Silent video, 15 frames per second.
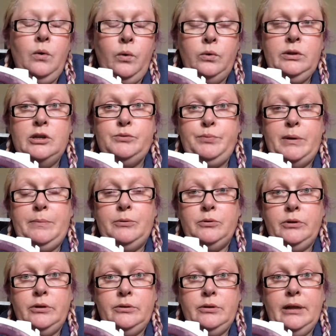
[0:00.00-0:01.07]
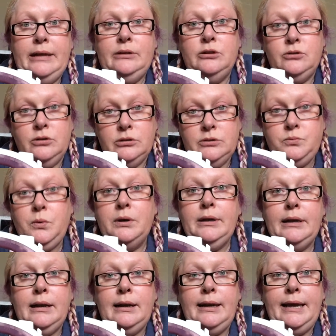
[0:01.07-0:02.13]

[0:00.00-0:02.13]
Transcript: all those people on her, and they've got this one little